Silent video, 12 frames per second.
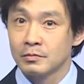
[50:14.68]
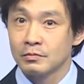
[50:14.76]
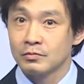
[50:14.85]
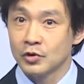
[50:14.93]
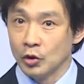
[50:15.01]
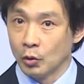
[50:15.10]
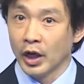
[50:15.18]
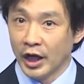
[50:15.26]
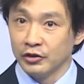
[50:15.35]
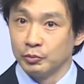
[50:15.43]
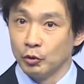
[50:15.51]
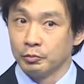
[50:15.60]
Tsinghua
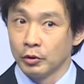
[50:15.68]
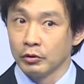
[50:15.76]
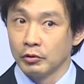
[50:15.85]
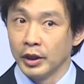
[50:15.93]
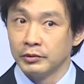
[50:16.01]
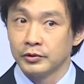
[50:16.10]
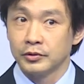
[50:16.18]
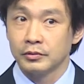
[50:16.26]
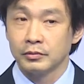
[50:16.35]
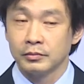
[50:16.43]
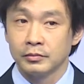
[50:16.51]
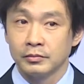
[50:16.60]
has more programs,
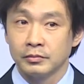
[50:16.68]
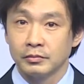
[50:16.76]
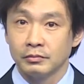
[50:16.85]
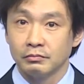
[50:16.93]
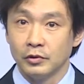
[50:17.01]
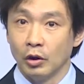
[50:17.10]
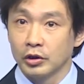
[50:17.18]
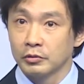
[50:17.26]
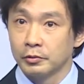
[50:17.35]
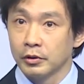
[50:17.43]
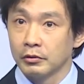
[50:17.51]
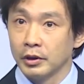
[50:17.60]
longer
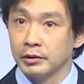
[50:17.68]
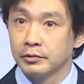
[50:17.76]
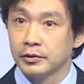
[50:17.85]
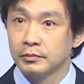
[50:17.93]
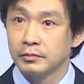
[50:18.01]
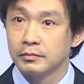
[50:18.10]
programs.